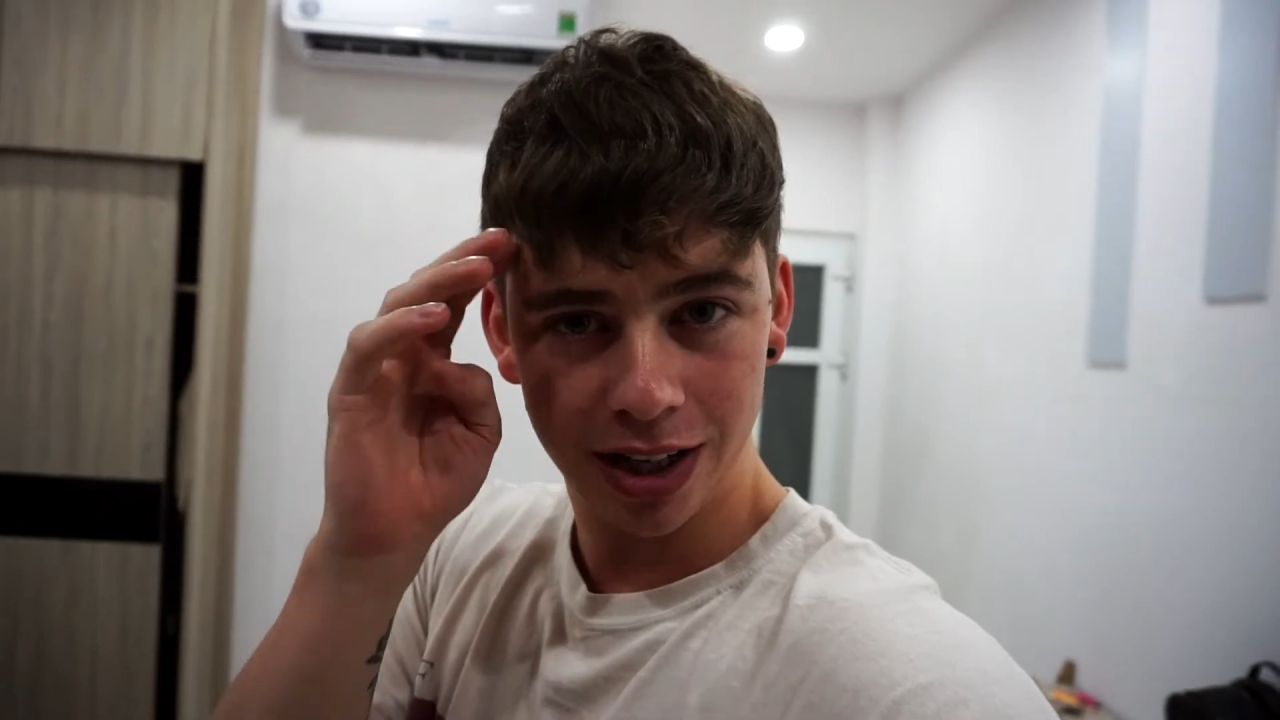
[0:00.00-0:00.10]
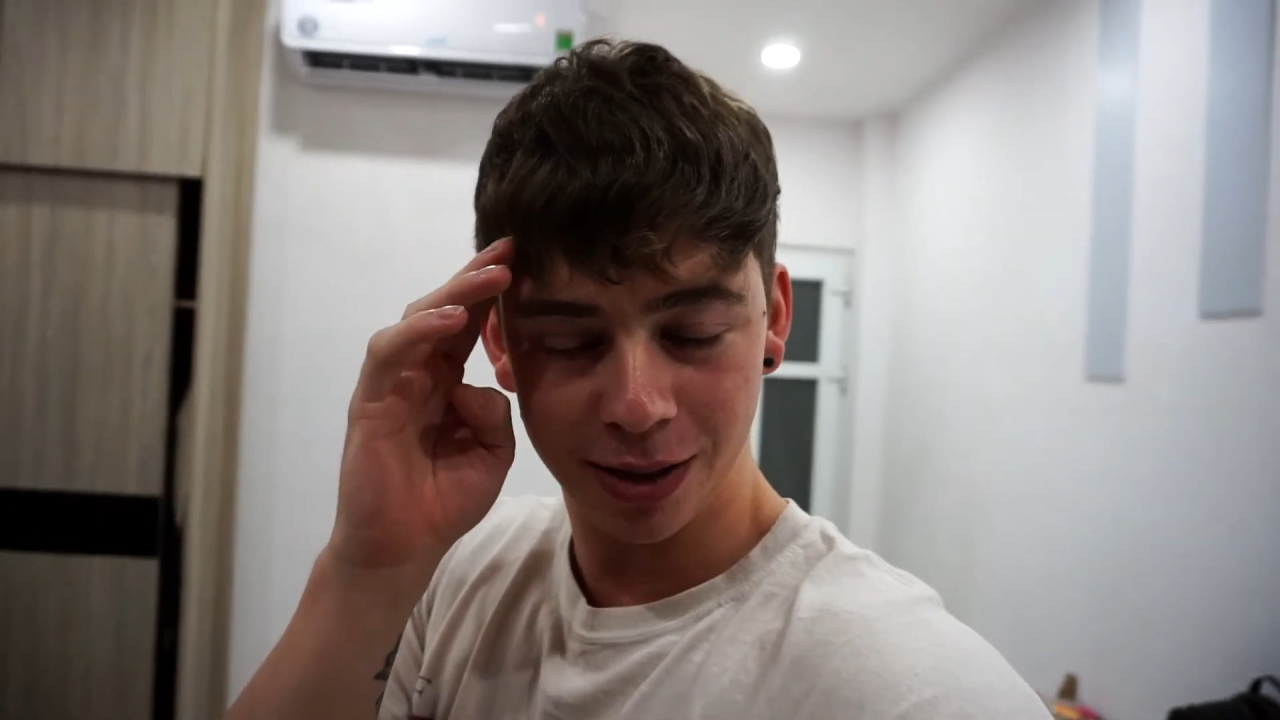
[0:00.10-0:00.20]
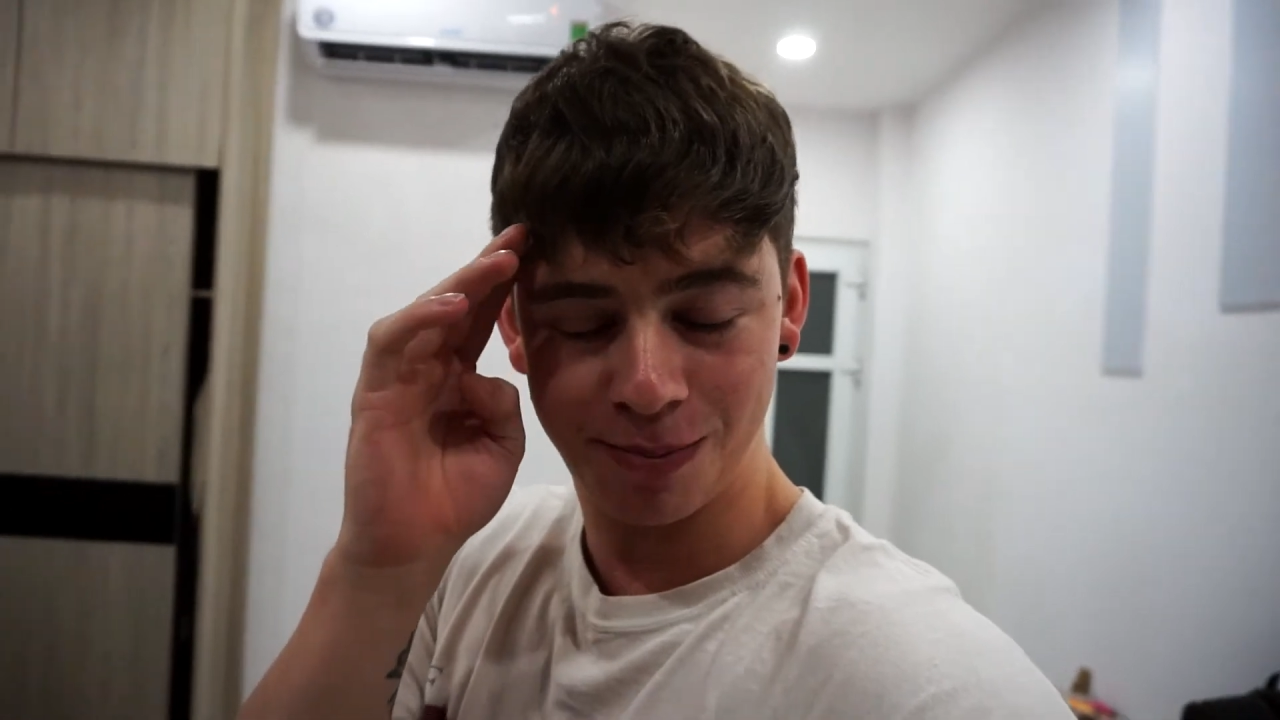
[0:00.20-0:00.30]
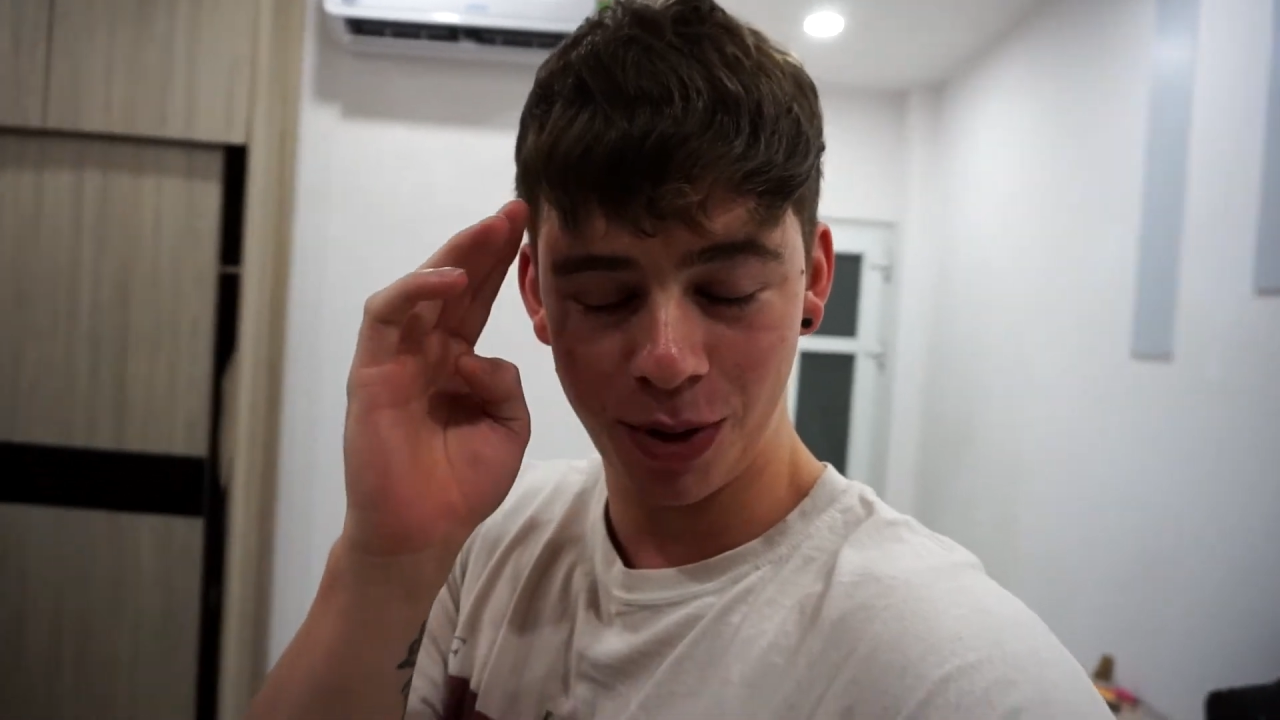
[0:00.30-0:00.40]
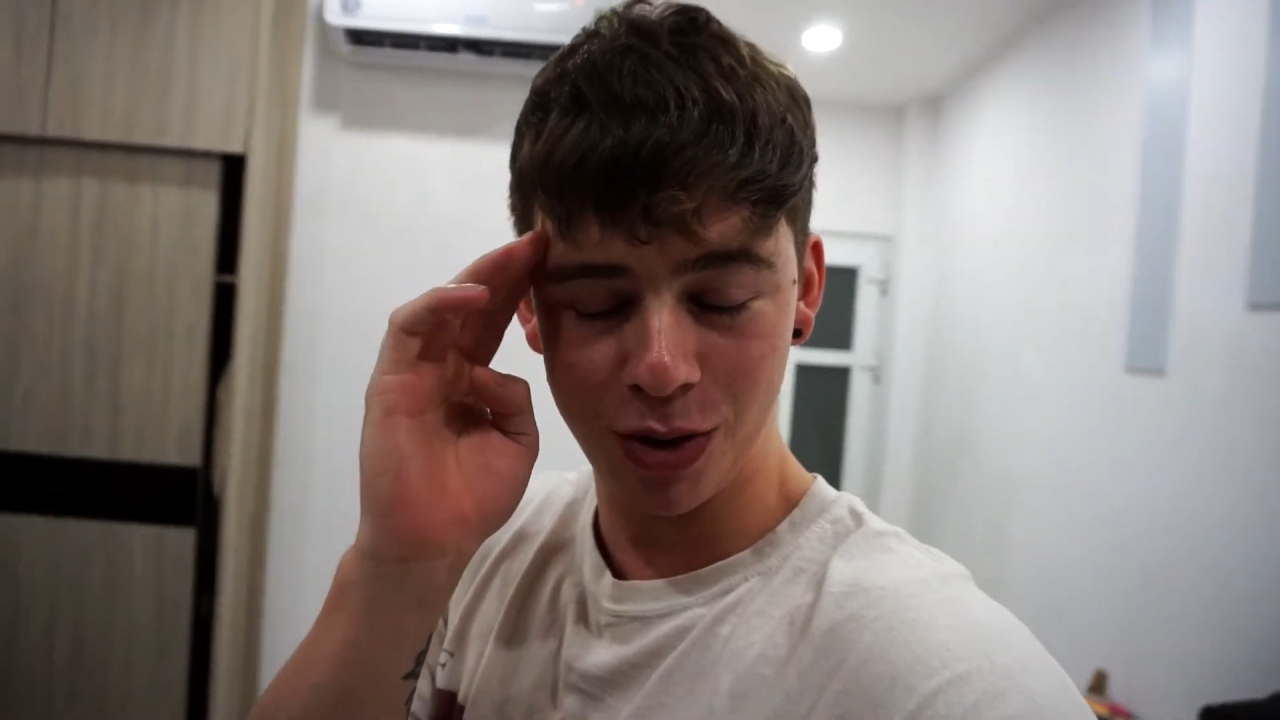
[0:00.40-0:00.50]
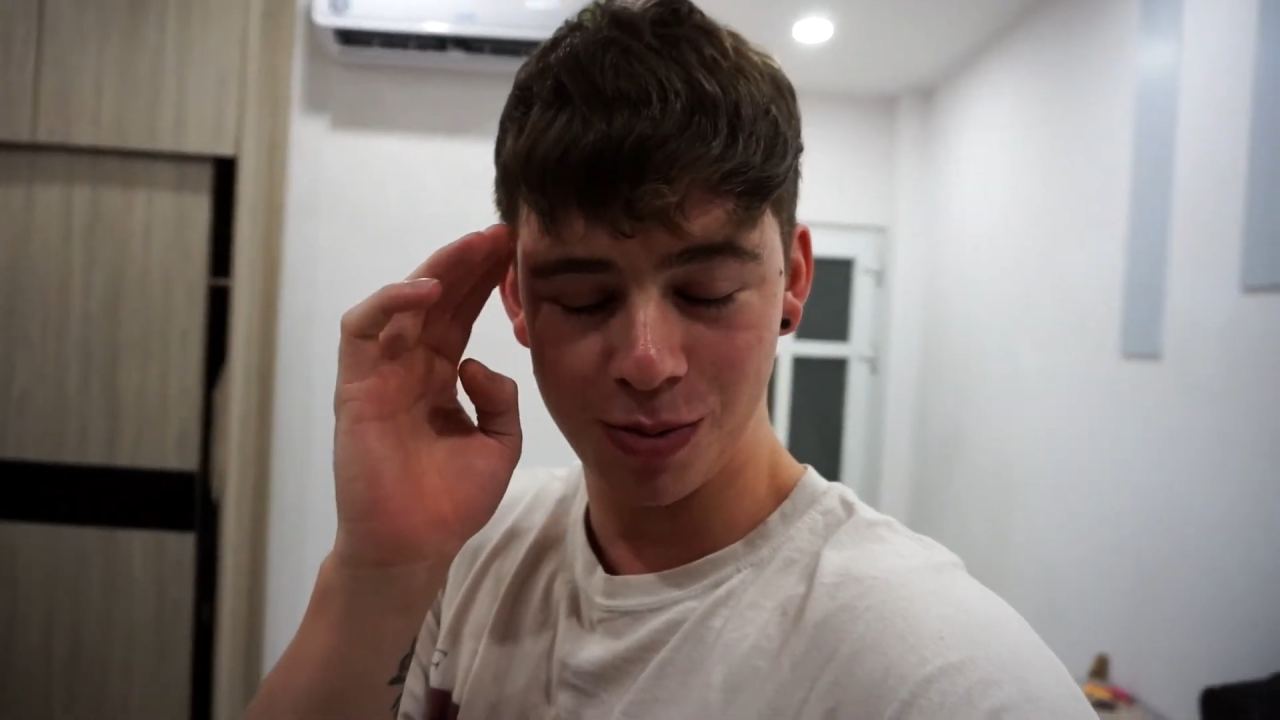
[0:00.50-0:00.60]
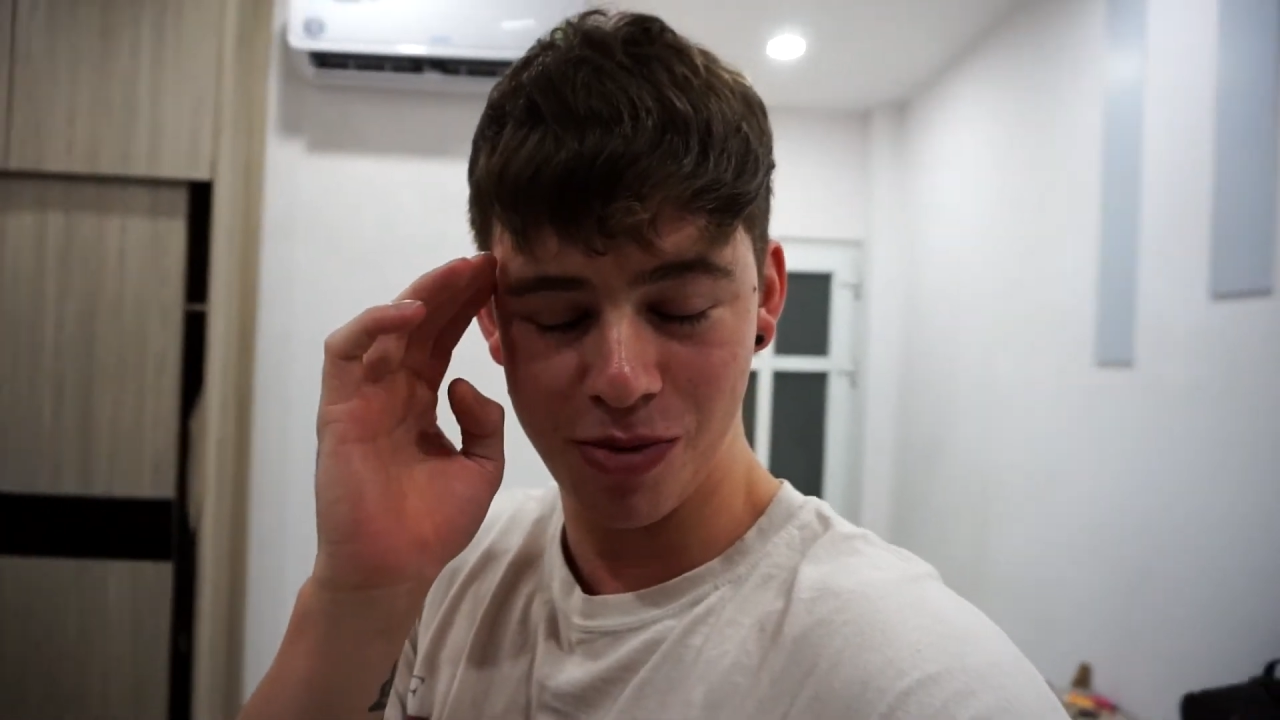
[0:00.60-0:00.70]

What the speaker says: to Boo's